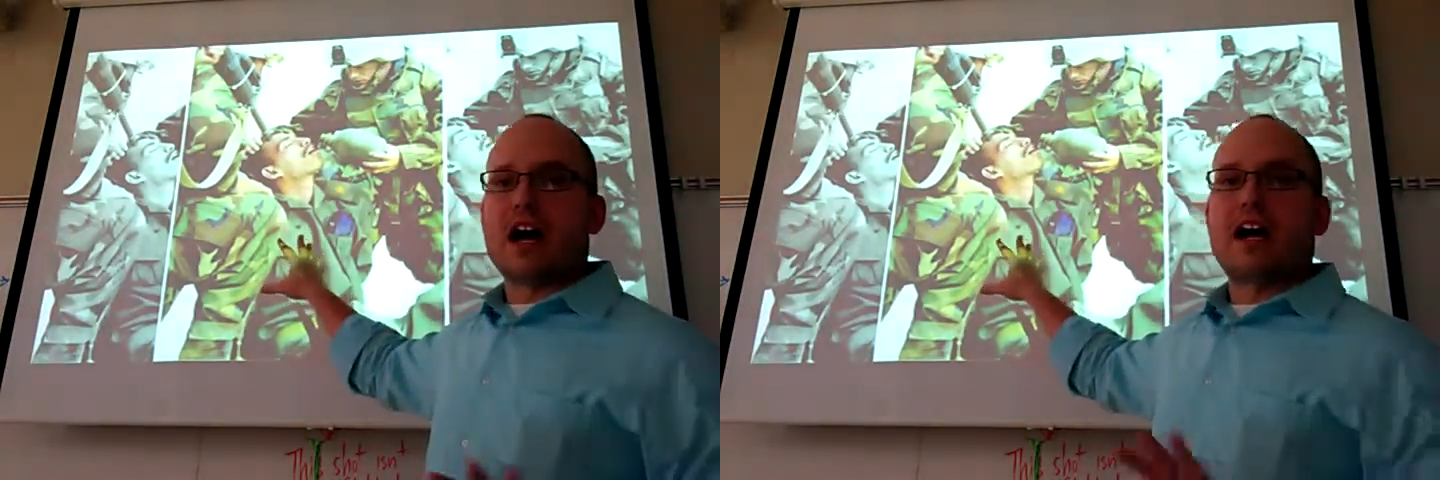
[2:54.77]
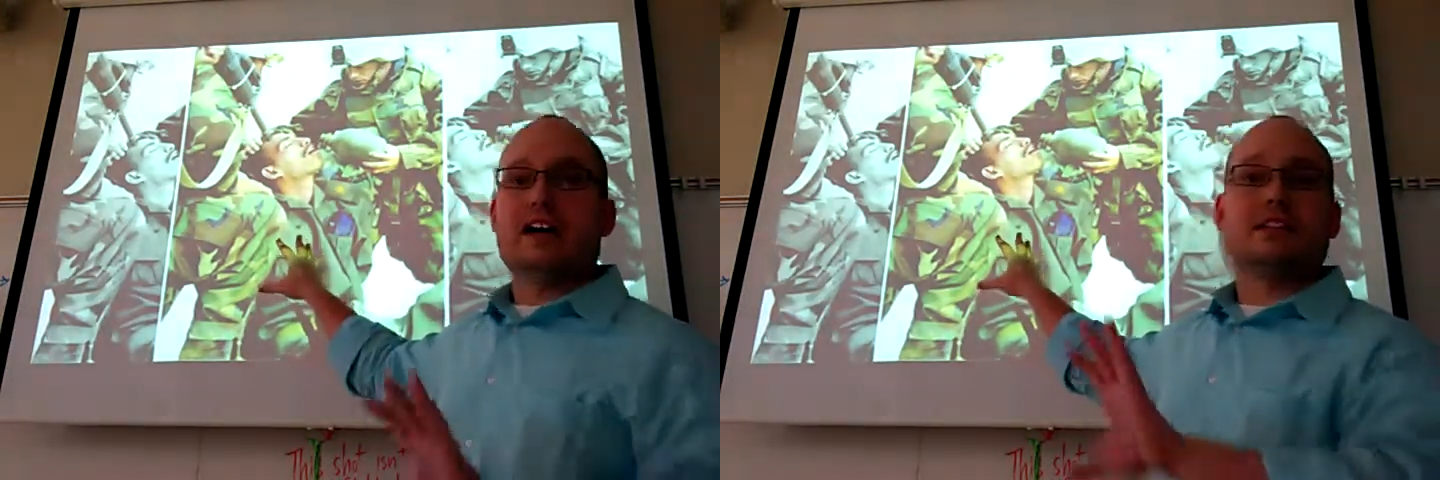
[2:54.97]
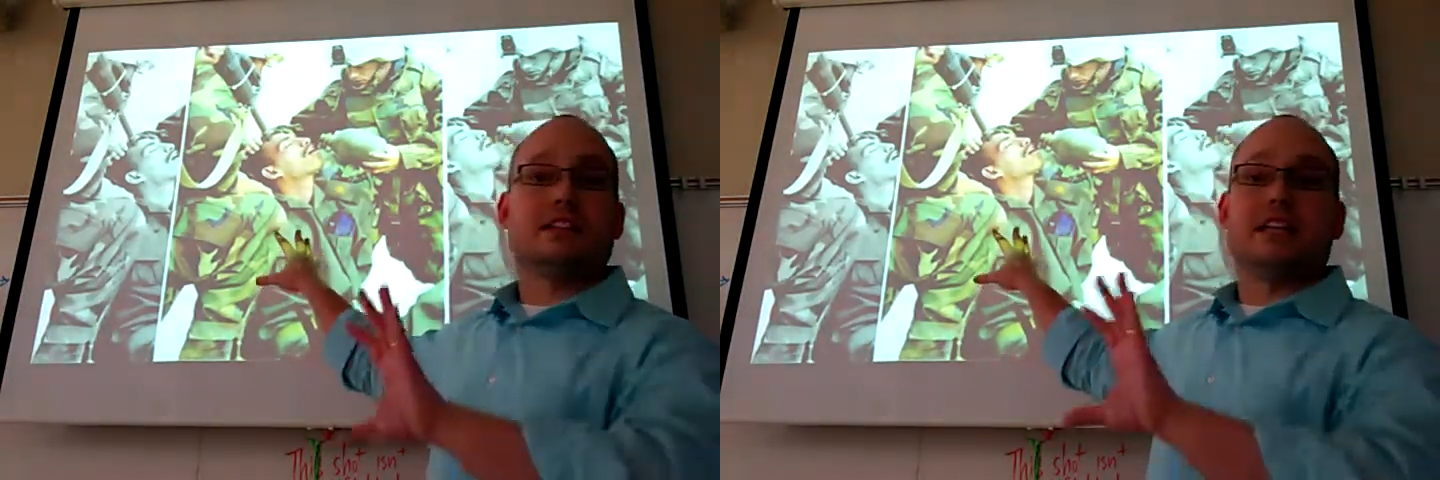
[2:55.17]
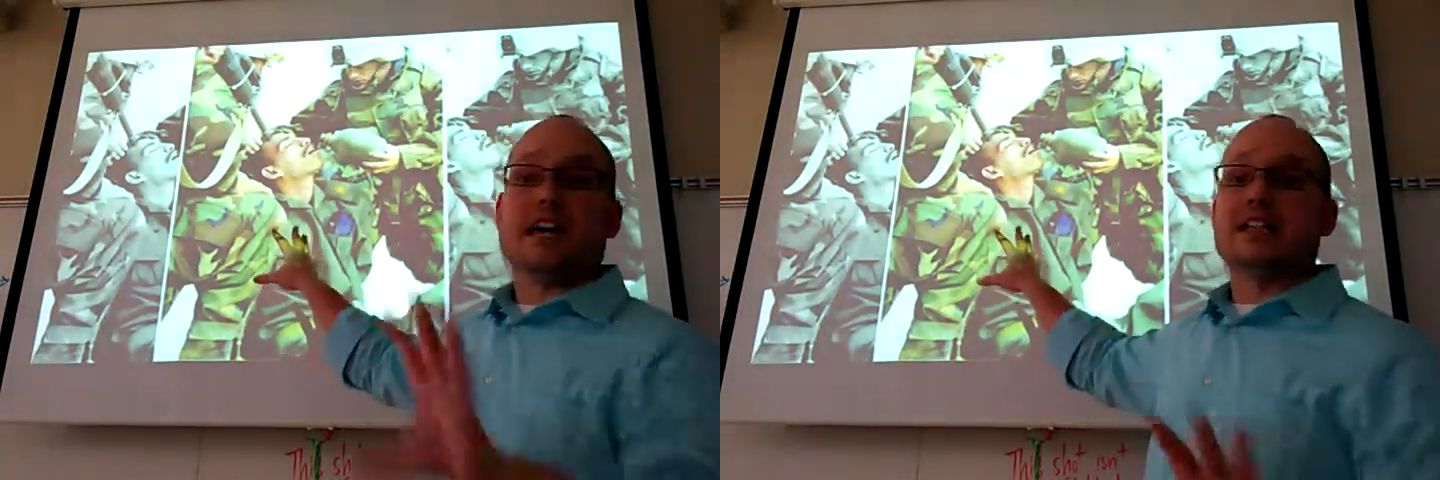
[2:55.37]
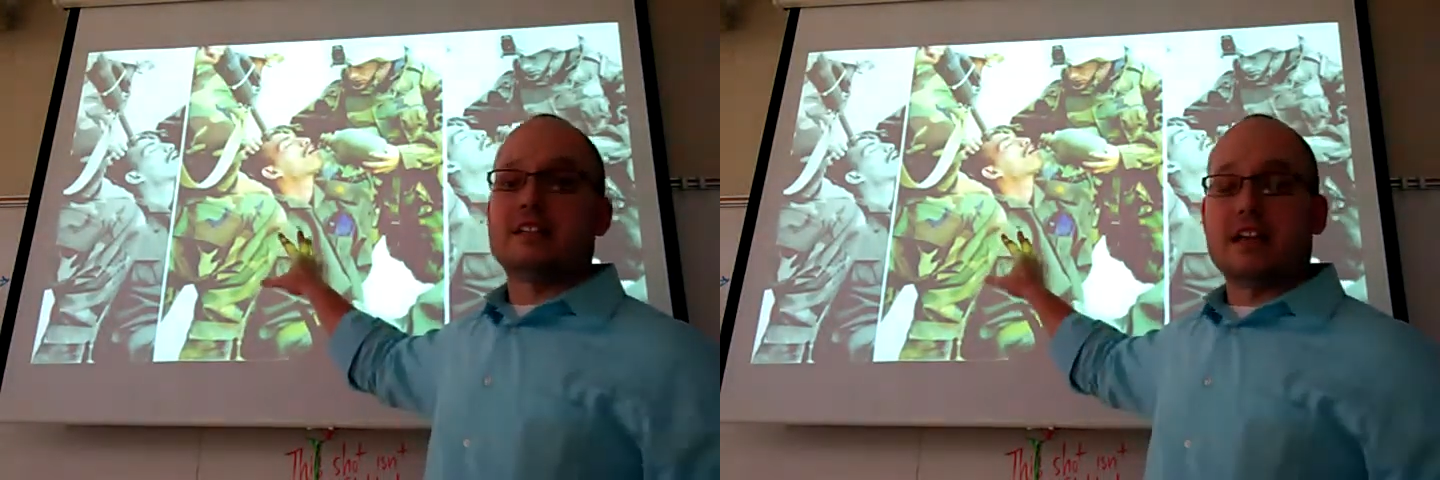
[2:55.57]
eyes,
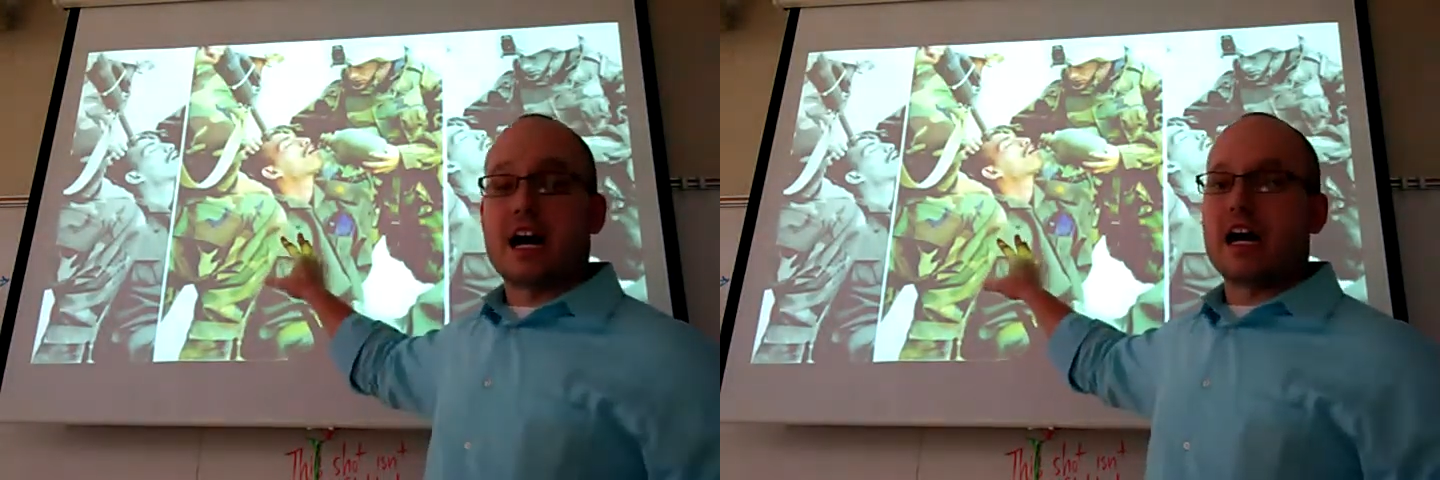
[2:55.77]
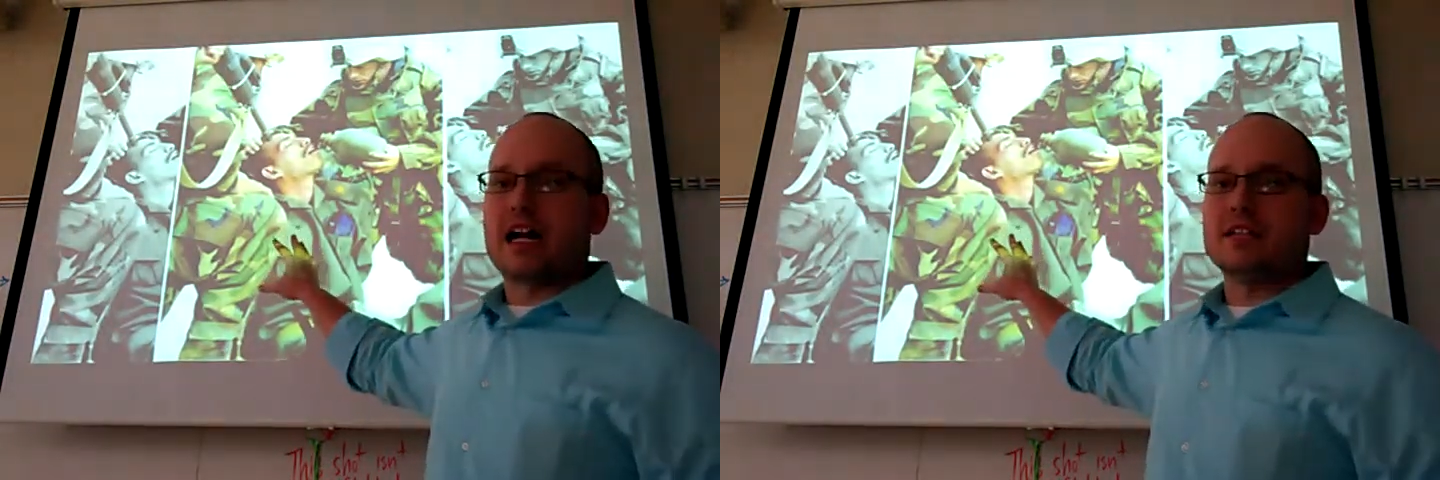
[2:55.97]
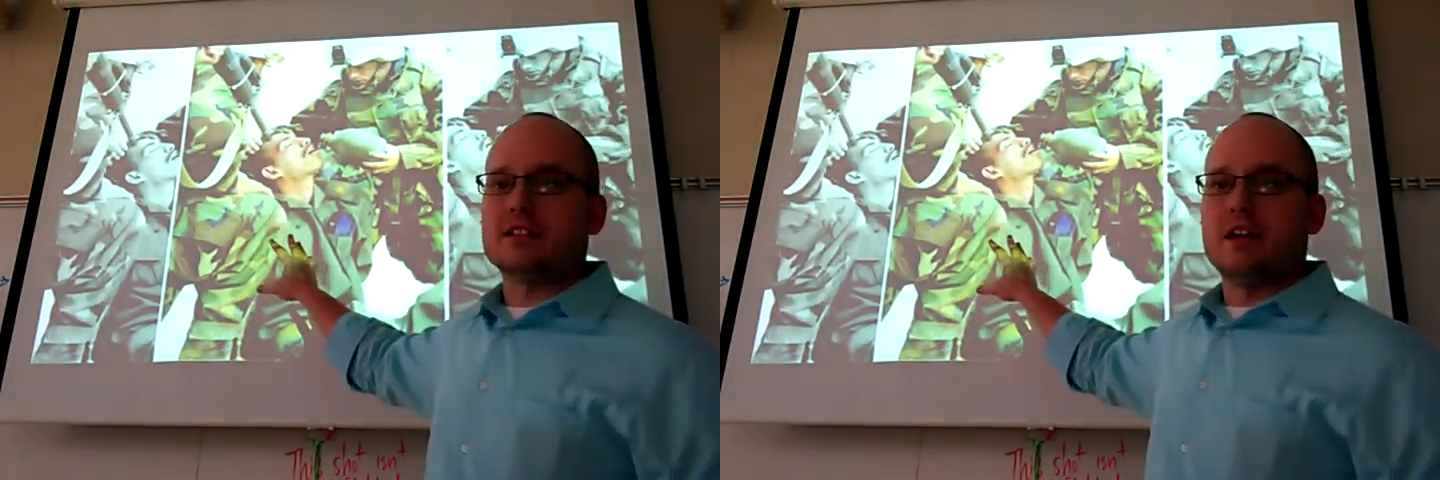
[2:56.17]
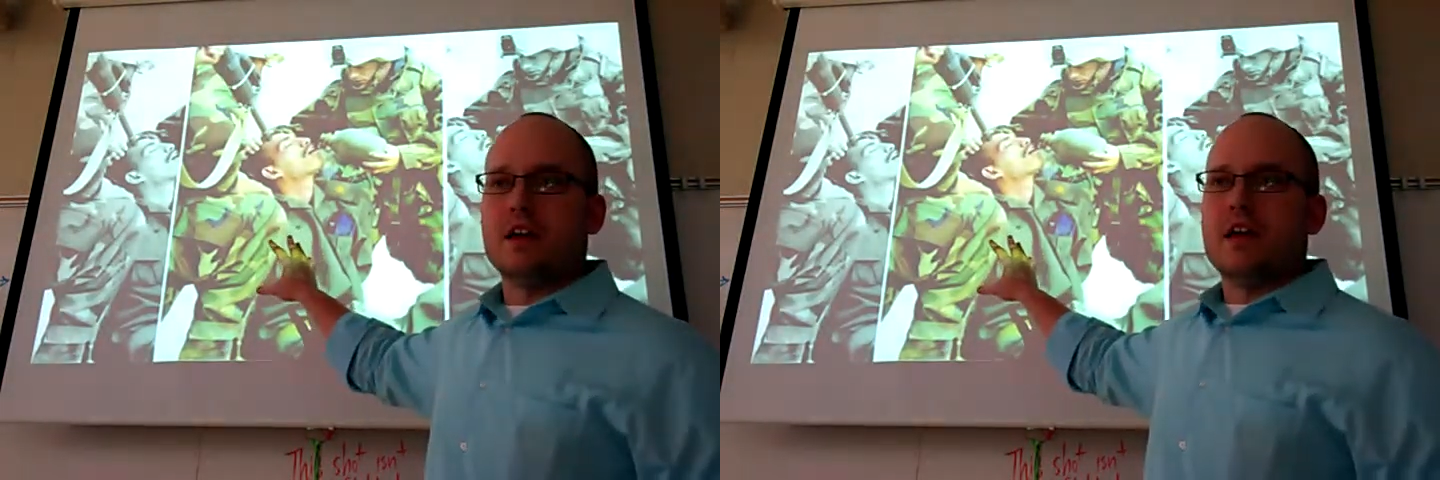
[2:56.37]
glassy eyes.